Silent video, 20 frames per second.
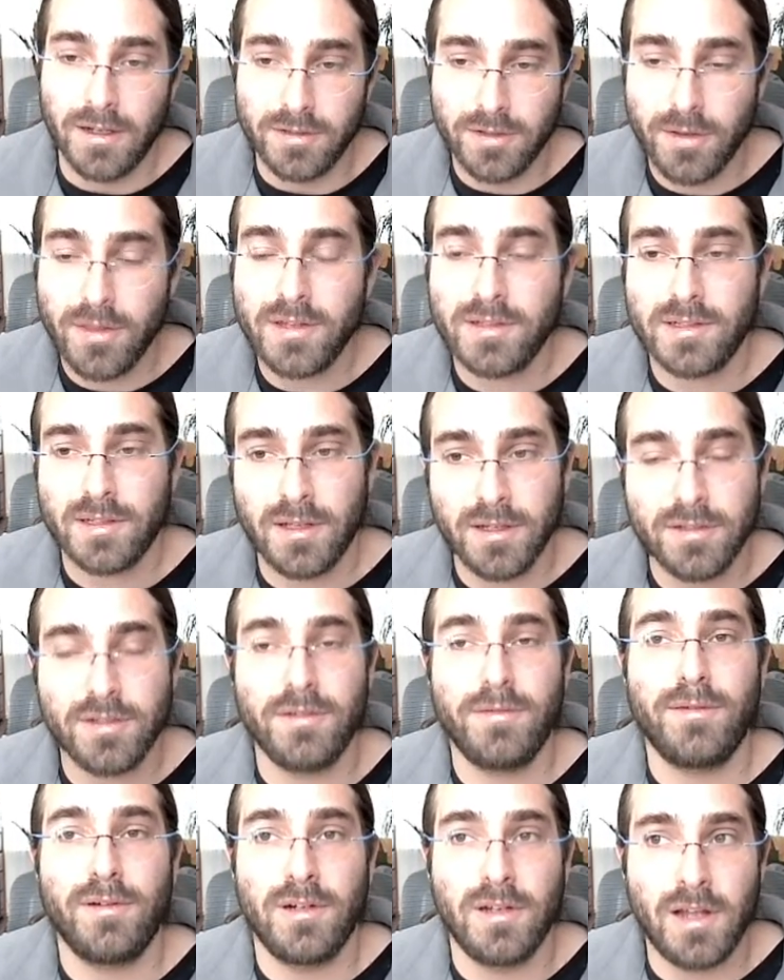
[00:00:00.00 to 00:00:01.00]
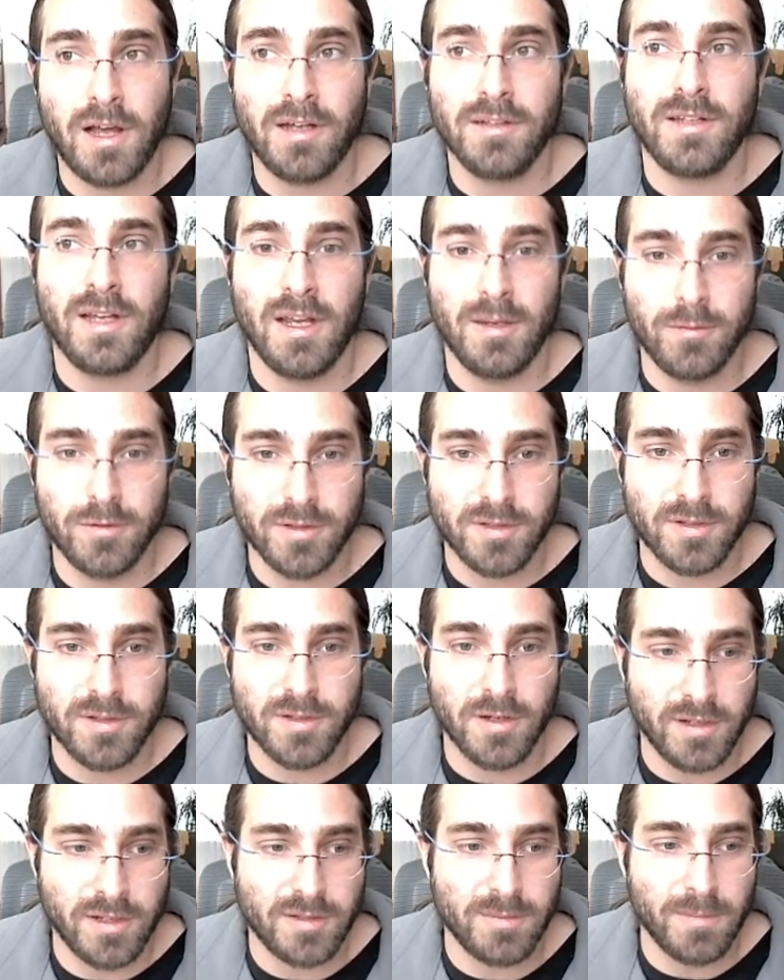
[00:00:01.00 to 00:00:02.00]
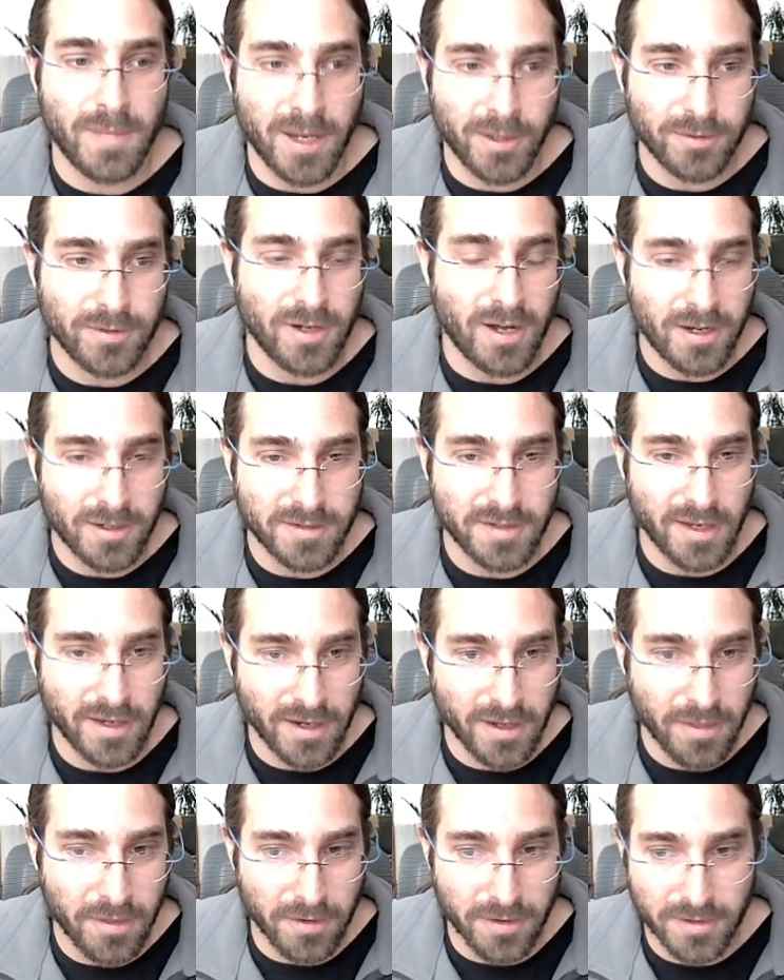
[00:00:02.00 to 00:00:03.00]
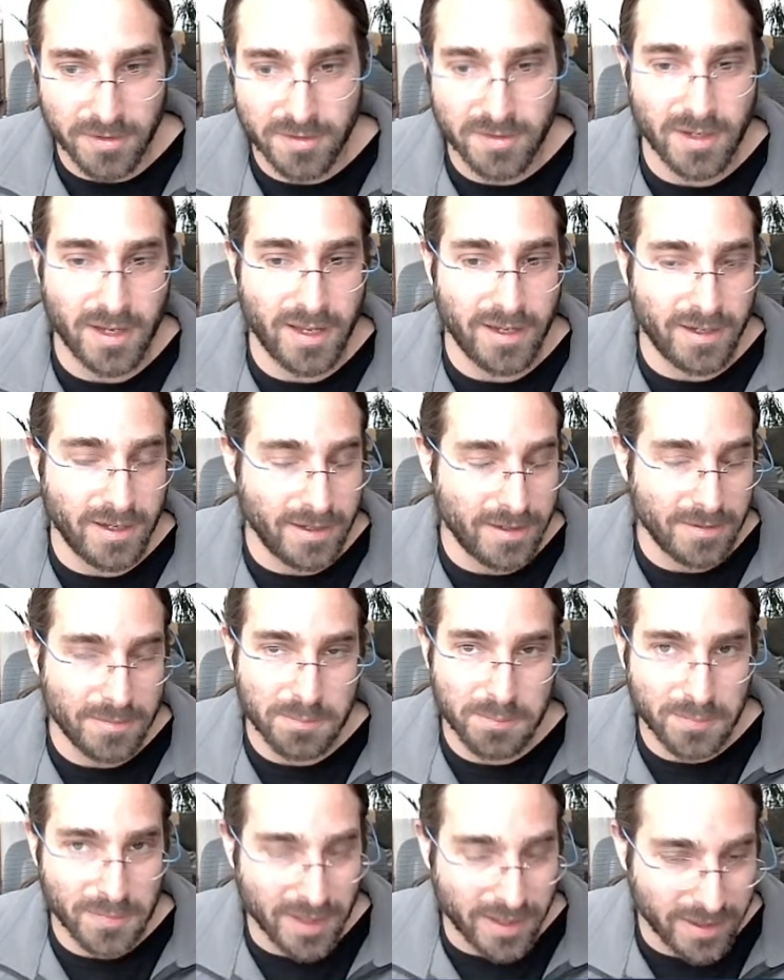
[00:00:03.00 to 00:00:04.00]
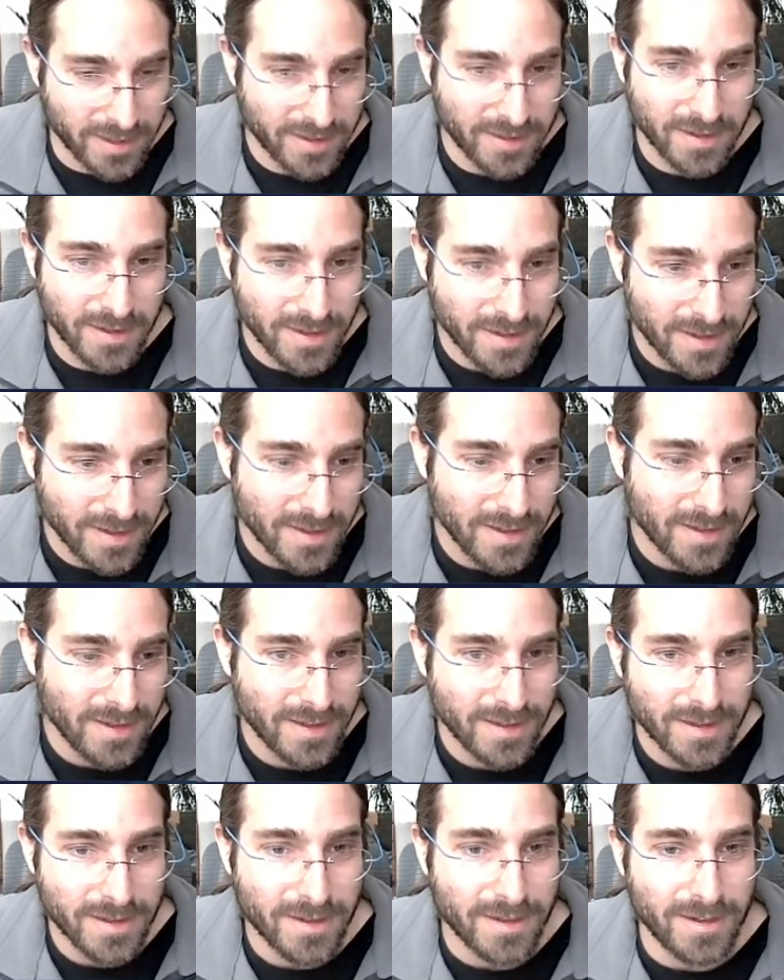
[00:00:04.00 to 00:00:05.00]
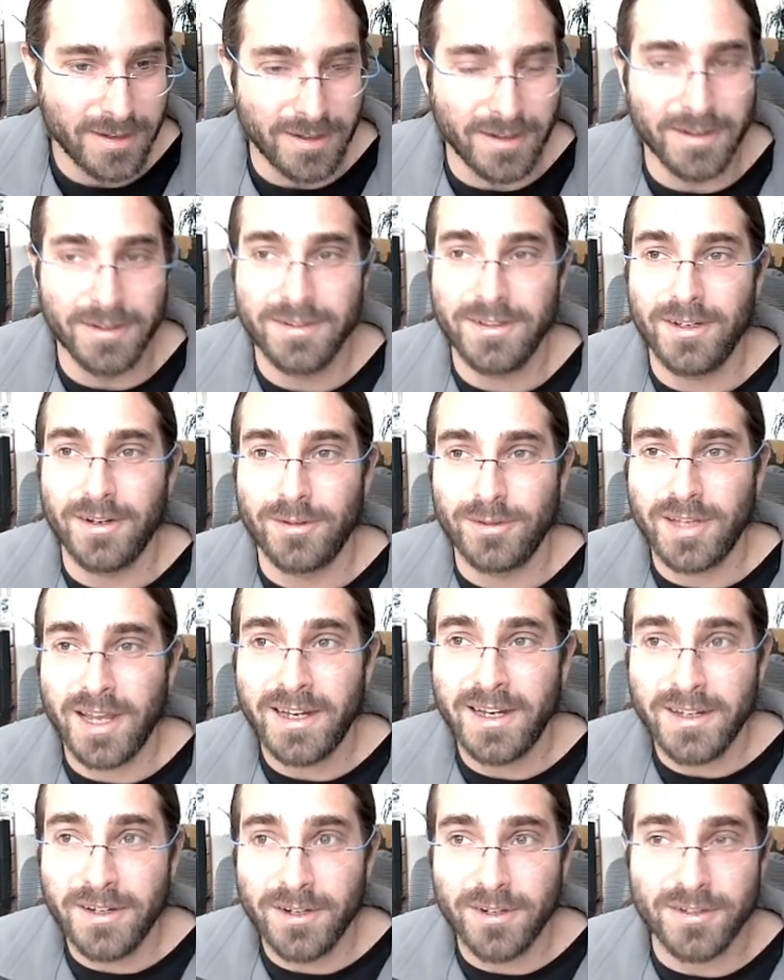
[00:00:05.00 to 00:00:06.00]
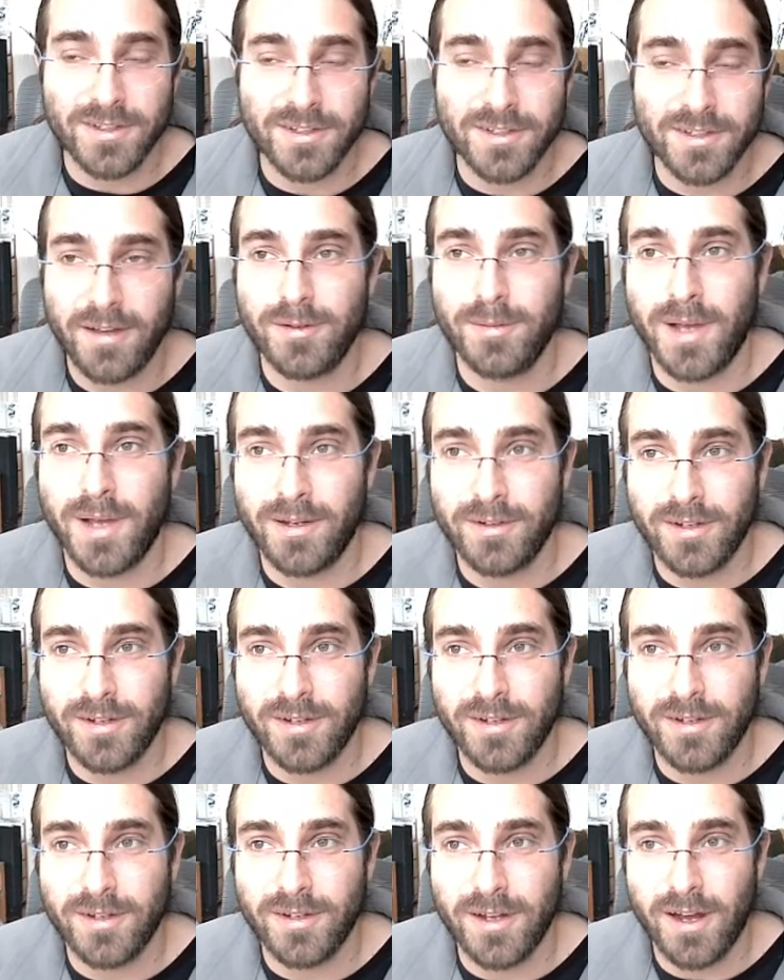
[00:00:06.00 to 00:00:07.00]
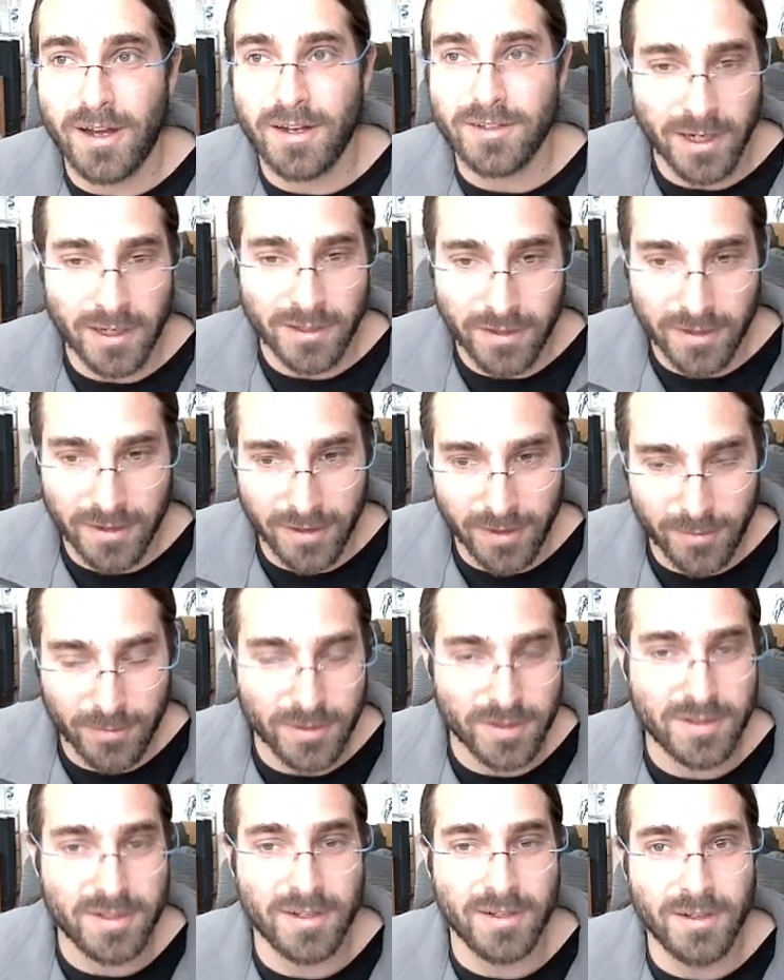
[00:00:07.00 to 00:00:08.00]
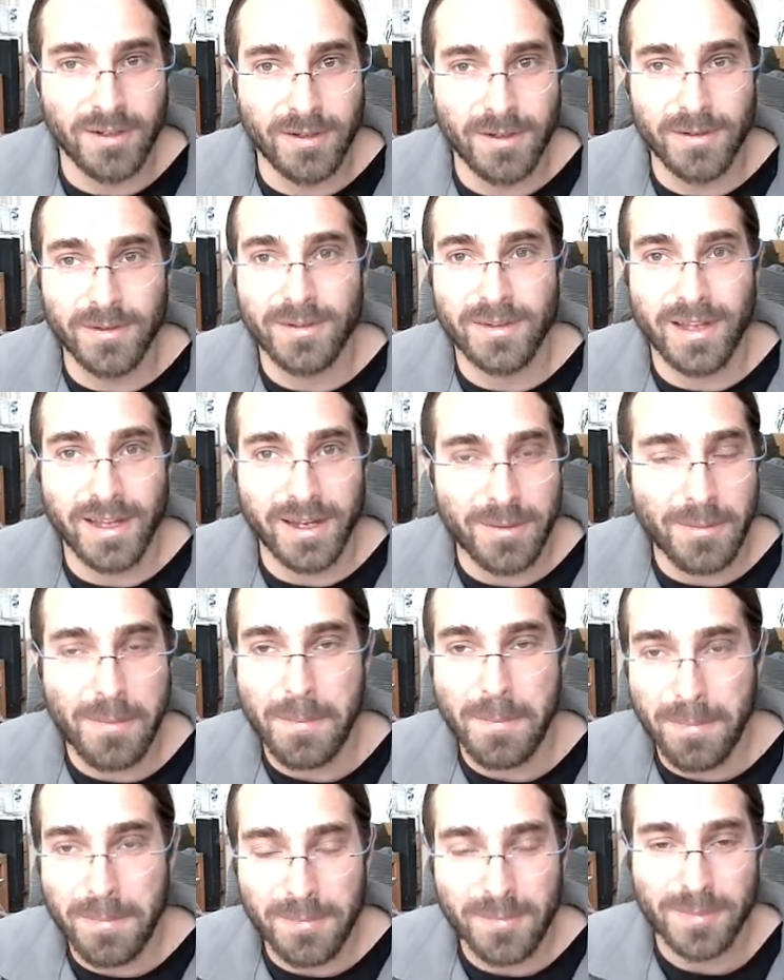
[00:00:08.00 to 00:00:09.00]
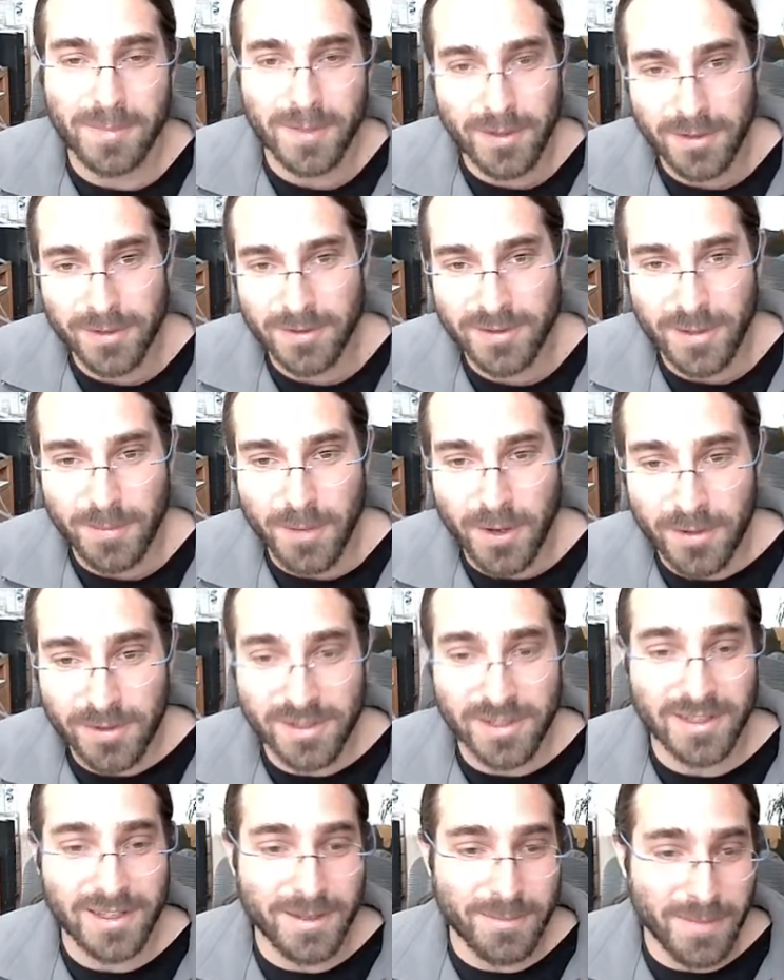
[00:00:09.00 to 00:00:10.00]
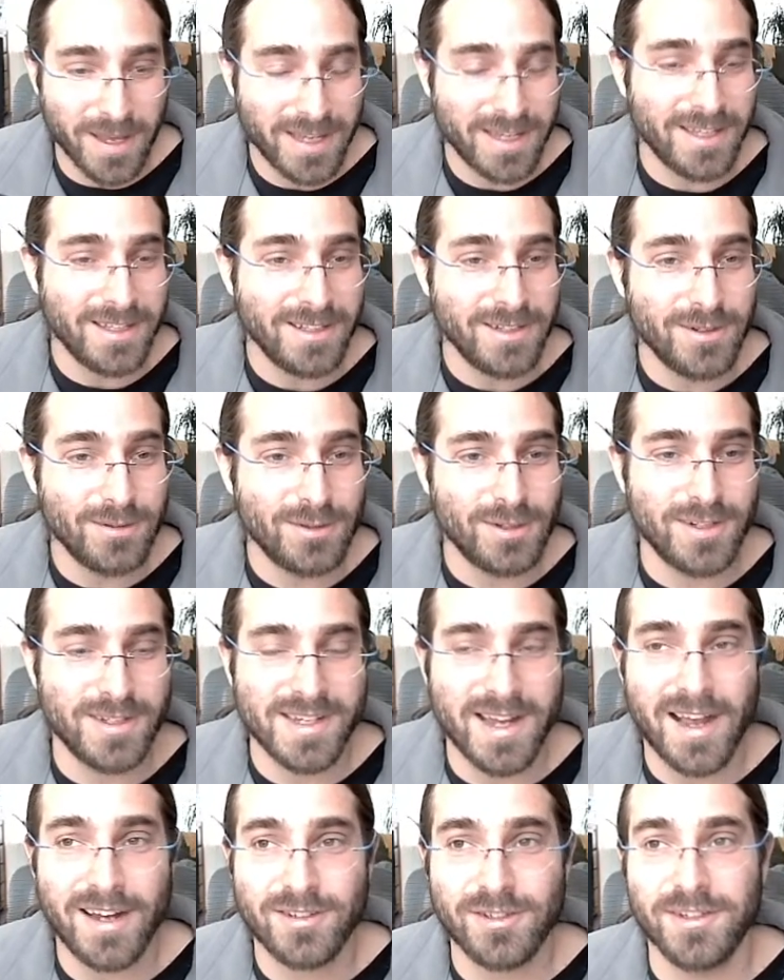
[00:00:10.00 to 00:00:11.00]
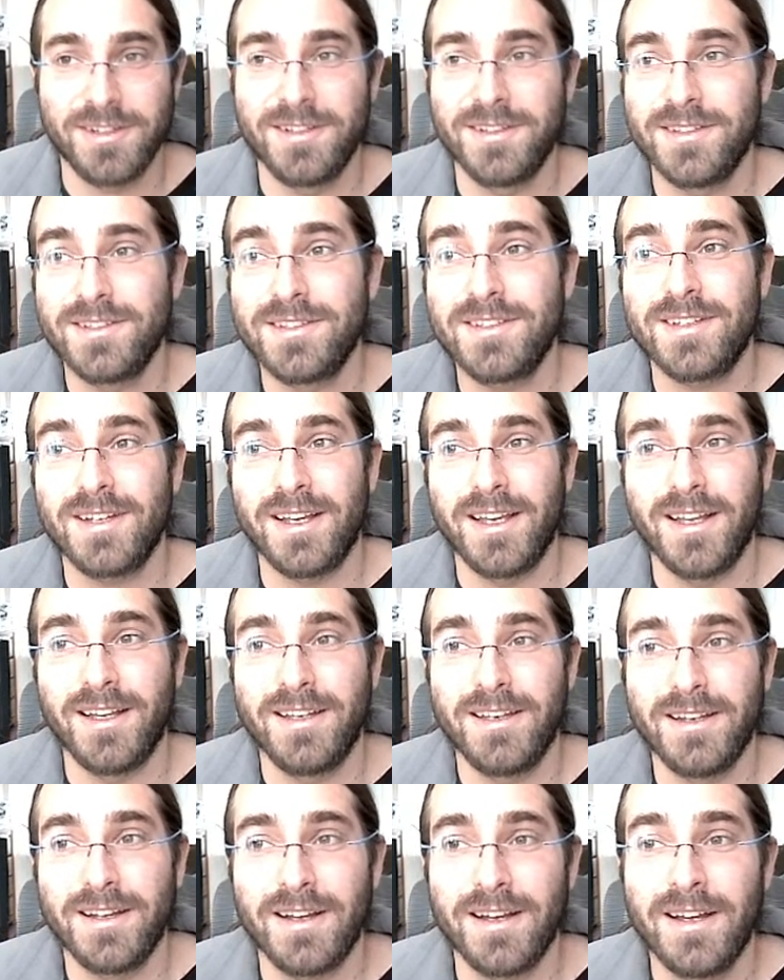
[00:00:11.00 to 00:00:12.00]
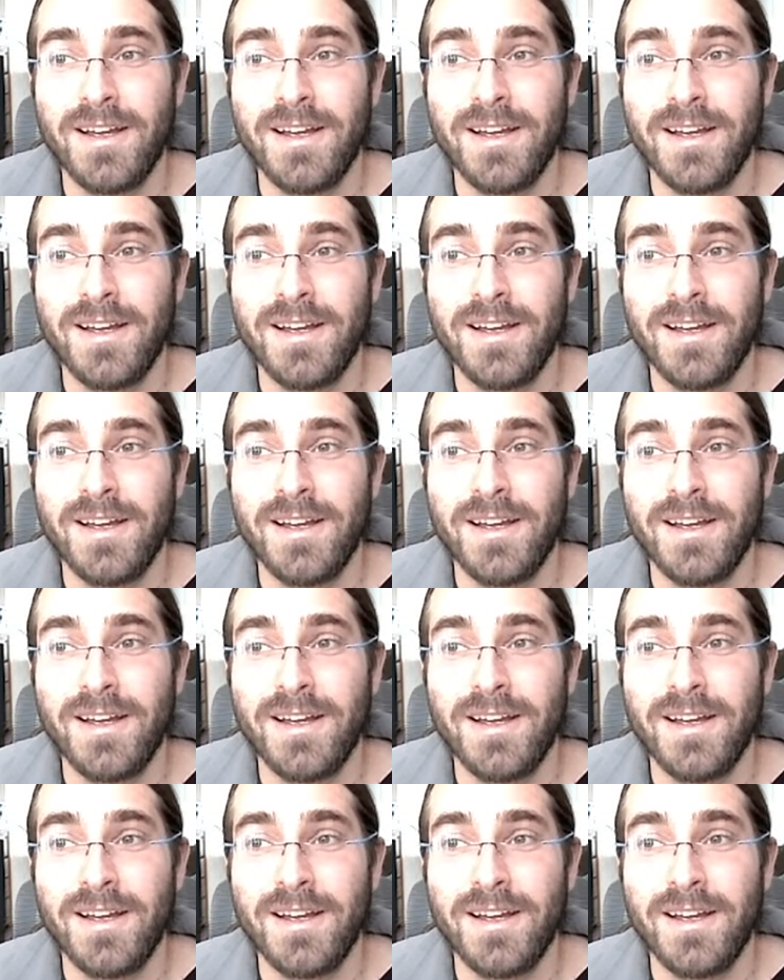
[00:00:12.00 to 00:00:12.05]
so this cluster for a long time was known as Mt. Gox and others. And it, like, 10 years after Mt. Gox went under, it was still, like, supposedly making new transactions. And